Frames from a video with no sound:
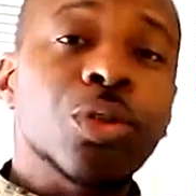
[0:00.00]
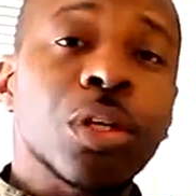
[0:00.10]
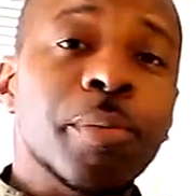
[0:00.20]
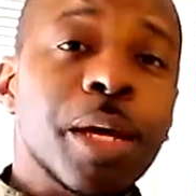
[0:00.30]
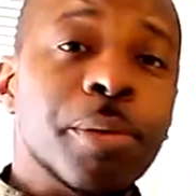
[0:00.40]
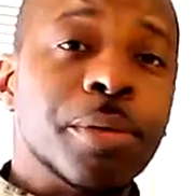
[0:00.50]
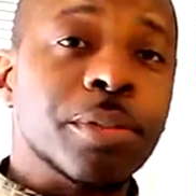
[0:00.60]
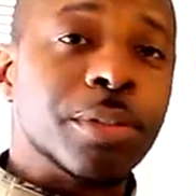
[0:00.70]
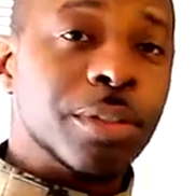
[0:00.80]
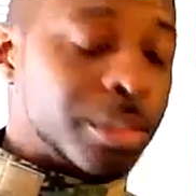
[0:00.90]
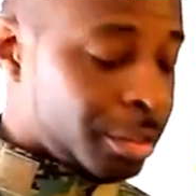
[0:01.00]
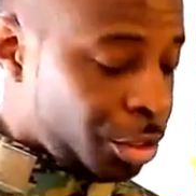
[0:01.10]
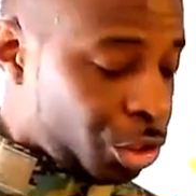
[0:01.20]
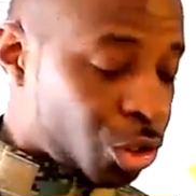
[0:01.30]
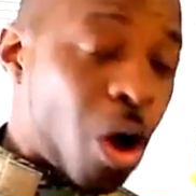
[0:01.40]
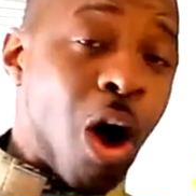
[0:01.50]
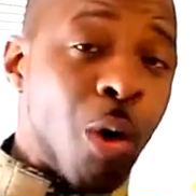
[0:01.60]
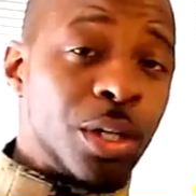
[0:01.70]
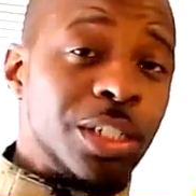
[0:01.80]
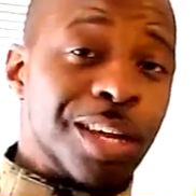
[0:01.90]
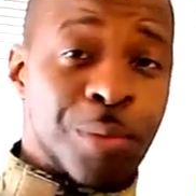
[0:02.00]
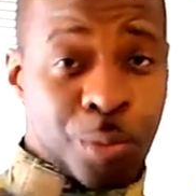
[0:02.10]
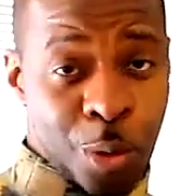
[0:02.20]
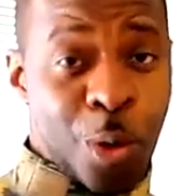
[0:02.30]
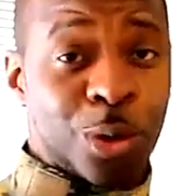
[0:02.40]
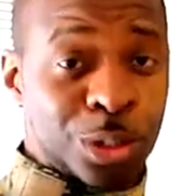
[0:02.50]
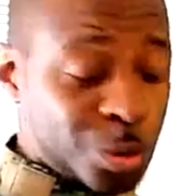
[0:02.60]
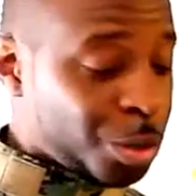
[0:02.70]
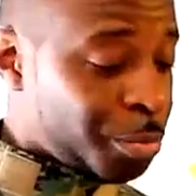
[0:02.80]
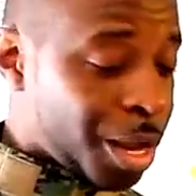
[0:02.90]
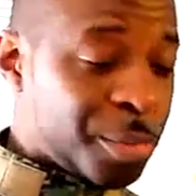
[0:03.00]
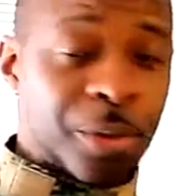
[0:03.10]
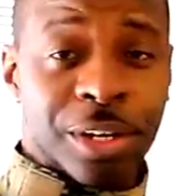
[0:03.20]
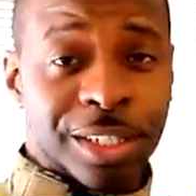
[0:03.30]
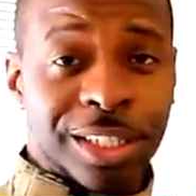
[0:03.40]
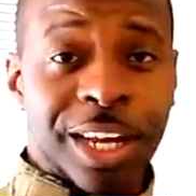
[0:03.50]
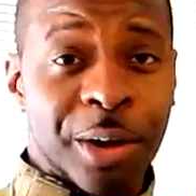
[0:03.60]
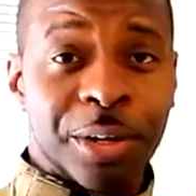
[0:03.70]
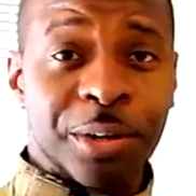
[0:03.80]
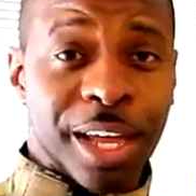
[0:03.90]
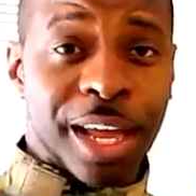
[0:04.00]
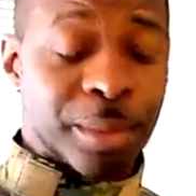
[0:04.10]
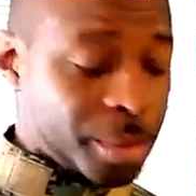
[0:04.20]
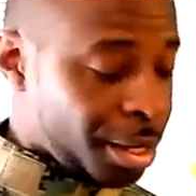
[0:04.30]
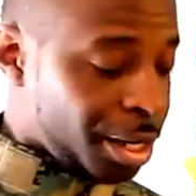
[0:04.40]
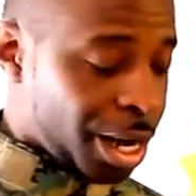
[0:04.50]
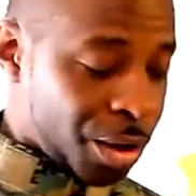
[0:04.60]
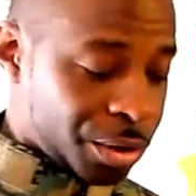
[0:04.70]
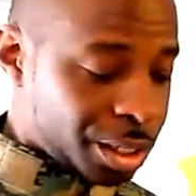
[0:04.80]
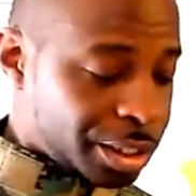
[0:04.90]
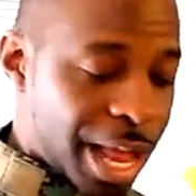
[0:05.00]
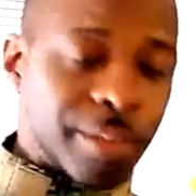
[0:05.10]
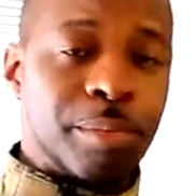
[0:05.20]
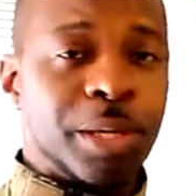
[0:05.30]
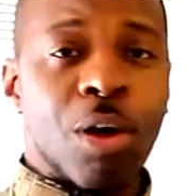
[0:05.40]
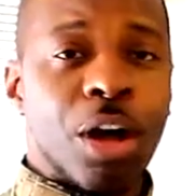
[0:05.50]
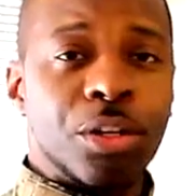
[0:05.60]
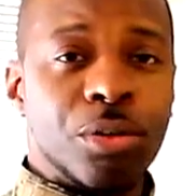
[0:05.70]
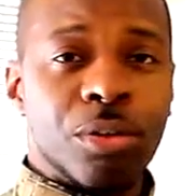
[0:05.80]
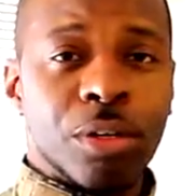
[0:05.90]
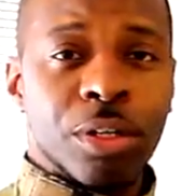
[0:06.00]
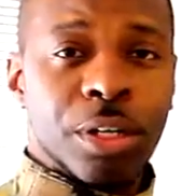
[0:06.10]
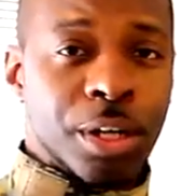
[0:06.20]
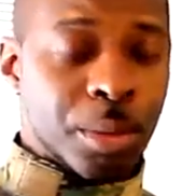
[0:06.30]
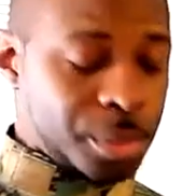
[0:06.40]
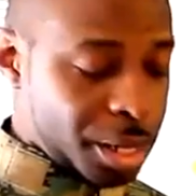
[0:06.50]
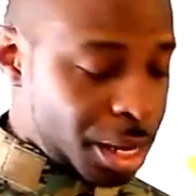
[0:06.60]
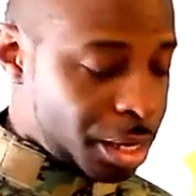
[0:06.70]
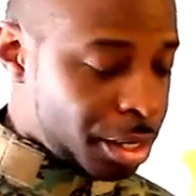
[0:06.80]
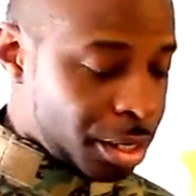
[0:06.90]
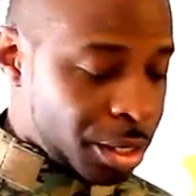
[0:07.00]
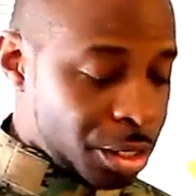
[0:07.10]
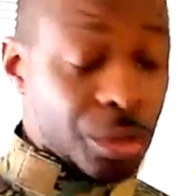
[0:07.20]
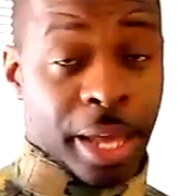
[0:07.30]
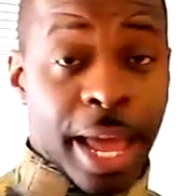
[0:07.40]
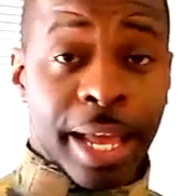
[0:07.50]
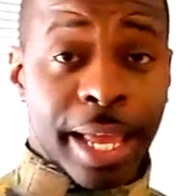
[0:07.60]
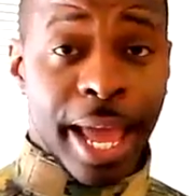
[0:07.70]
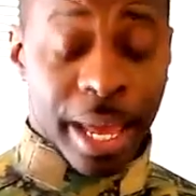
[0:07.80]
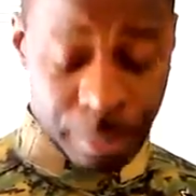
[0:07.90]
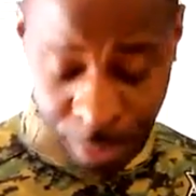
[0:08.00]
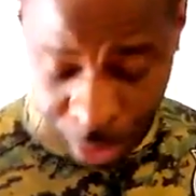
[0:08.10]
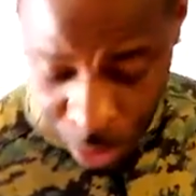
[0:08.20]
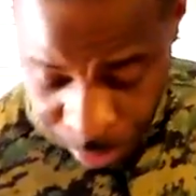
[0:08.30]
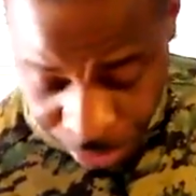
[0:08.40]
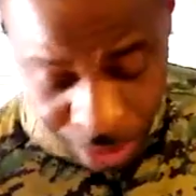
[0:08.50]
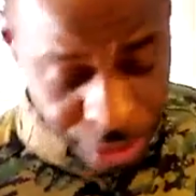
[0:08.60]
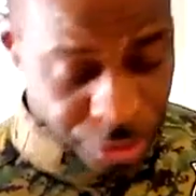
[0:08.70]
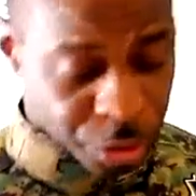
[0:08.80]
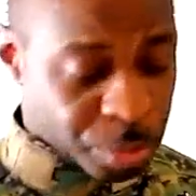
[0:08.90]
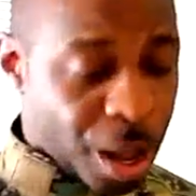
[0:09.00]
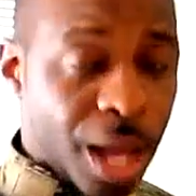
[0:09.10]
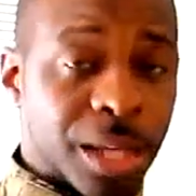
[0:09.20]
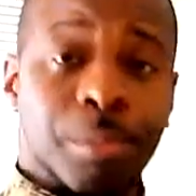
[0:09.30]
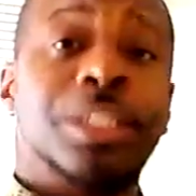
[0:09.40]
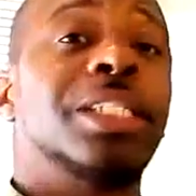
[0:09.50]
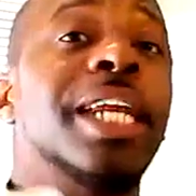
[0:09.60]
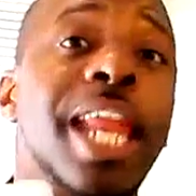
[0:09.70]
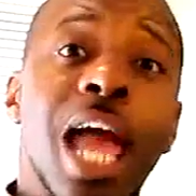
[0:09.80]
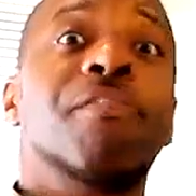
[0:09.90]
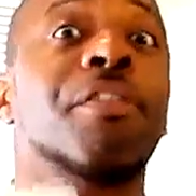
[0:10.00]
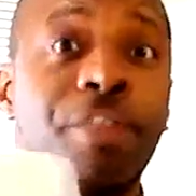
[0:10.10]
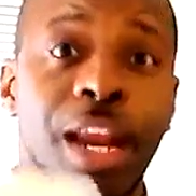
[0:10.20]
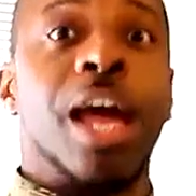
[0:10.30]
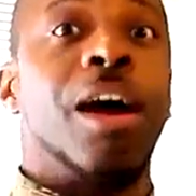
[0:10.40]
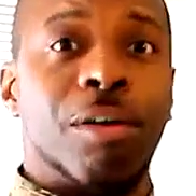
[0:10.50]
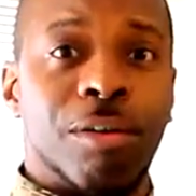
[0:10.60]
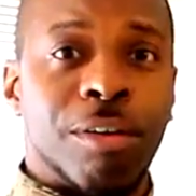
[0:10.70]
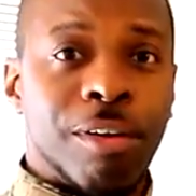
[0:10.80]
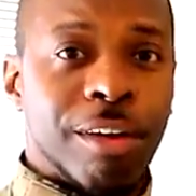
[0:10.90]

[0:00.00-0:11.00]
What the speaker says: Toilet paper. You should always keep a roll of toilet paper in a scenario game. Now, it doesn't have to be on you. You know what I'm saying? It can, you know, be tucked in your pocket, but you never know.